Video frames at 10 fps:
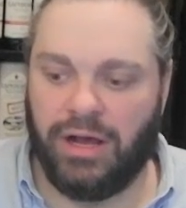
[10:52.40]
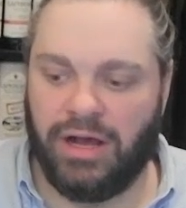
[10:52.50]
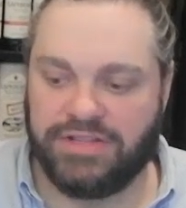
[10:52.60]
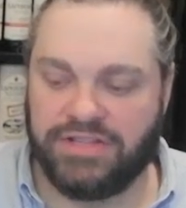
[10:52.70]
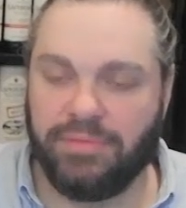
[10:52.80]

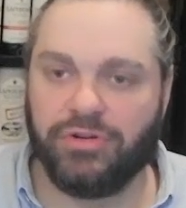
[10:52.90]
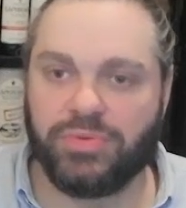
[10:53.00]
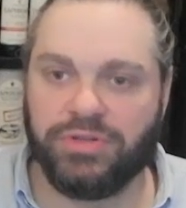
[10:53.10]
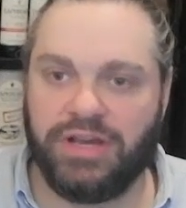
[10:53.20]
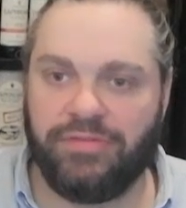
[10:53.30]
some folks
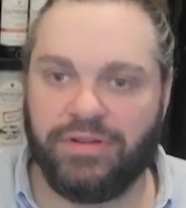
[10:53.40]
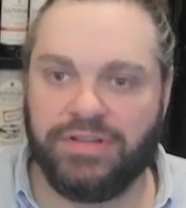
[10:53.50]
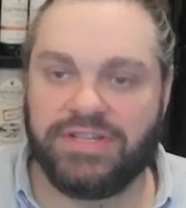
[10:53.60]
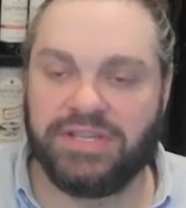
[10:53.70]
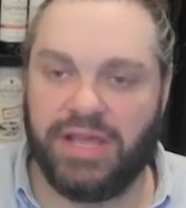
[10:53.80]
will
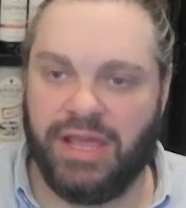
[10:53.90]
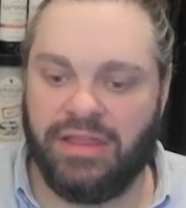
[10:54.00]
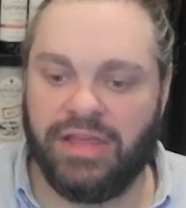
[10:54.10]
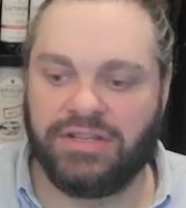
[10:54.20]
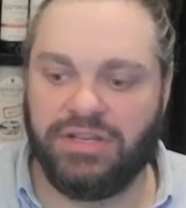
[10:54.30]
definitely say
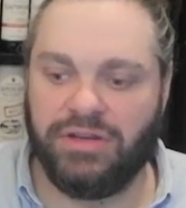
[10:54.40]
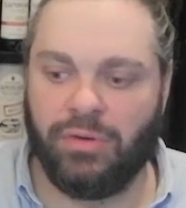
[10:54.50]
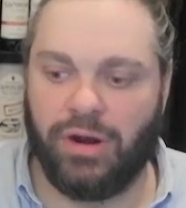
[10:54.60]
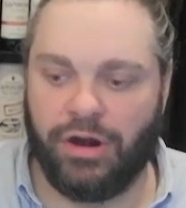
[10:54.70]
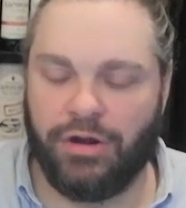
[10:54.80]
that, you
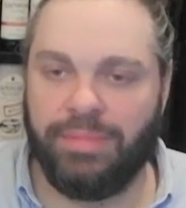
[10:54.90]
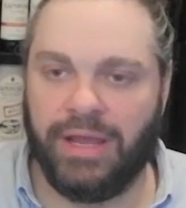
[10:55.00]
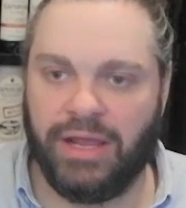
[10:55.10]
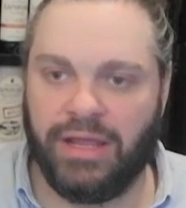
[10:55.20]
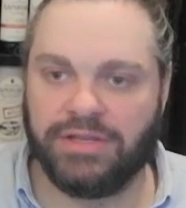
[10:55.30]
know,
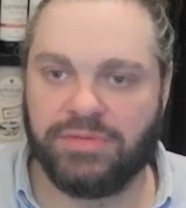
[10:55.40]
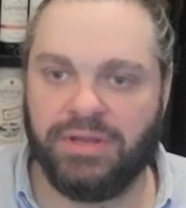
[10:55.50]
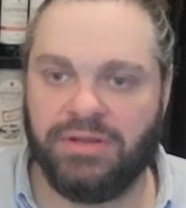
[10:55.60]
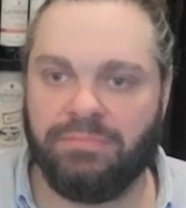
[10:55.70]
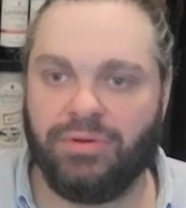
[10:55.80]
Ardbeg has
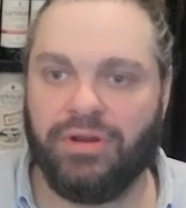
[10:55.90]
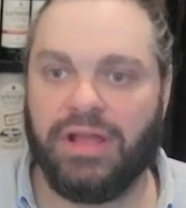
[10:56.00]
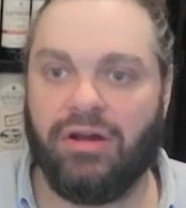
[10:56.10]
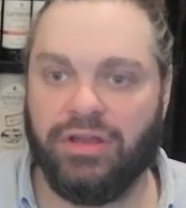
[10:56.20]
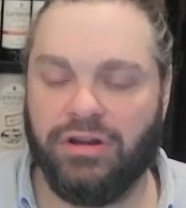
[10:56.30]
been putting
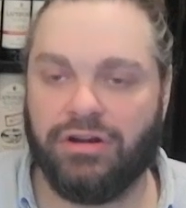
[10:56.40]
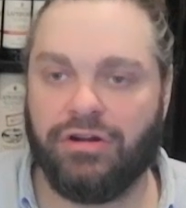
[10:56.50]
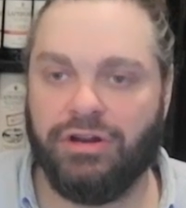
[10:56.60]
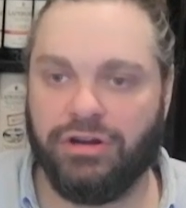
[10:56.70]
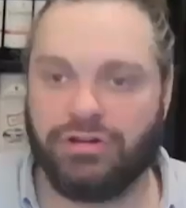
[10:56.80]
out younger
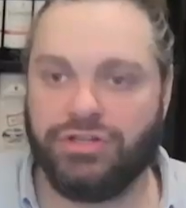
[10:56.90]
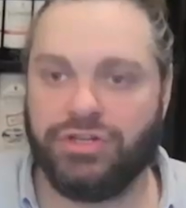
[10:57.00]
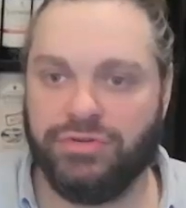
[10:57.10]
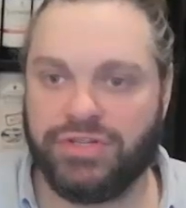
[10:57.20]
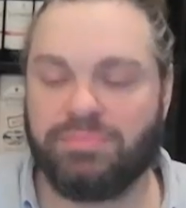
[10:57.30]
and younger
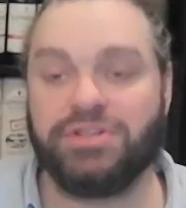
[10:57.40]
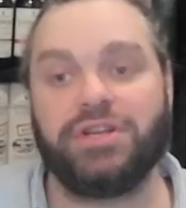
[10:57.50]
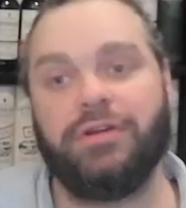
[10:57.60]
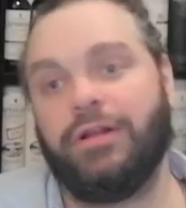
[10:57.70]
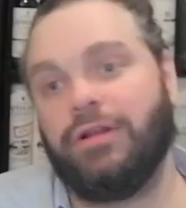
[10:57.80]
juice,
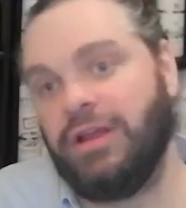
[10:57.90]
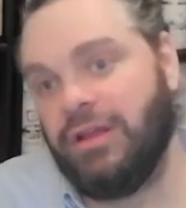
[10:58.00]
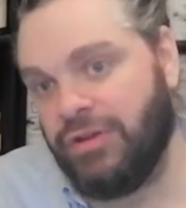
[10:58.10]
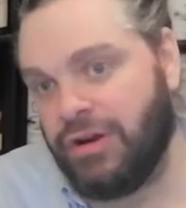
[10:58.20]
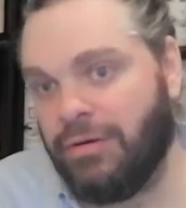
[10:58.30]
particularly
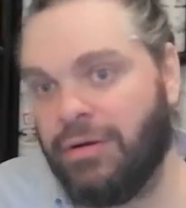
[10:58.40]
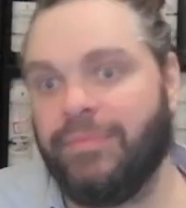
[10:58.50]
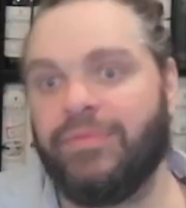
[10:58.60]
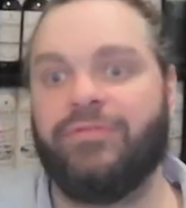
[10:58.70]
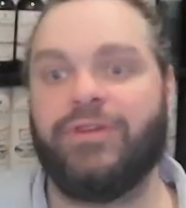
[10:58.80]
in their
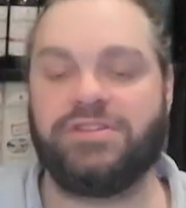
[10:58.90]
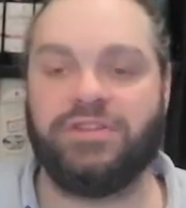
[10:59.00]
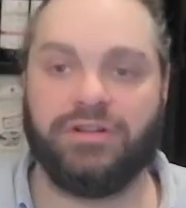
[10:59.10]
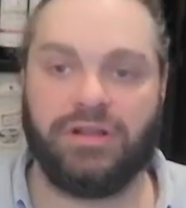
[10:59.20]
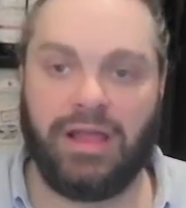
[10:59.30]

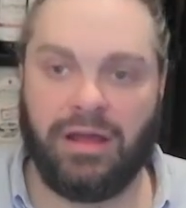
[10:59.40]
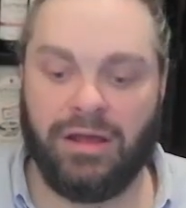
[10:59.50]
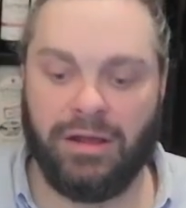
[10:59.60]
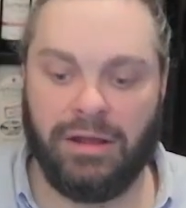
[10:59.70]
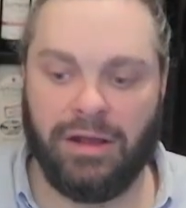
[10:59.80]
Fessil
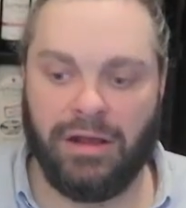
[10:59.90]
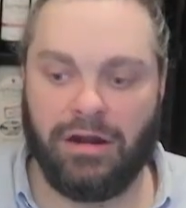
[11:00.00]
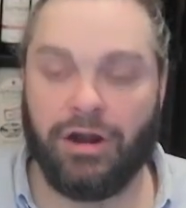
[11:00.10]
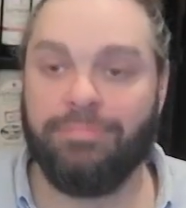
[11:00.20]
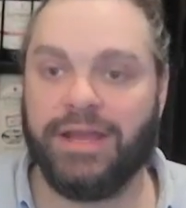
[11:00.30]

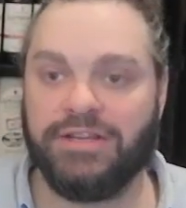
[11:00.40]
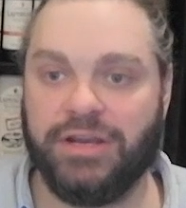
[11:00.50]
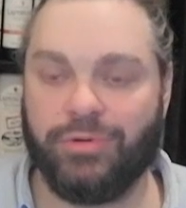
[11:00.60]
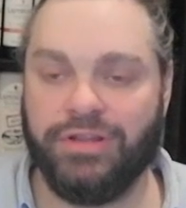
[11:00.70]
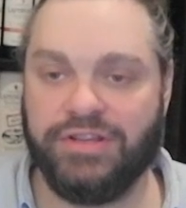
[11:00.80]
Ardbeg
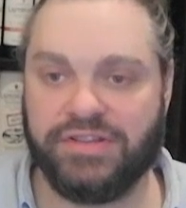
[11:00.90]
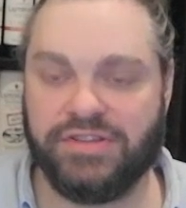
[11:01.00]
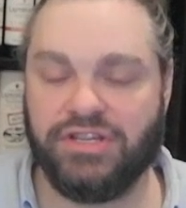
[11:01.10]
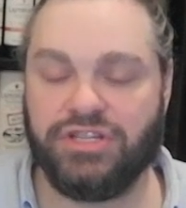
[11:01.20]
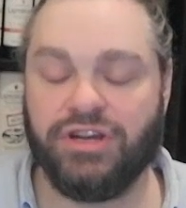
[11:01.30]
releases
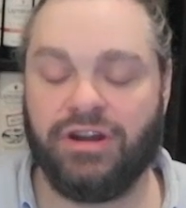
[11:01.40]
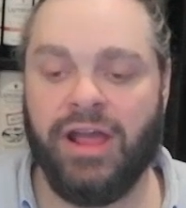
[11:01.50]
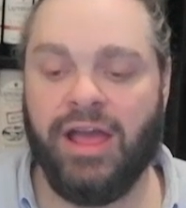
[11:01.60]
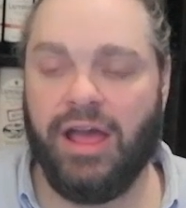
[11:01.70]
each year.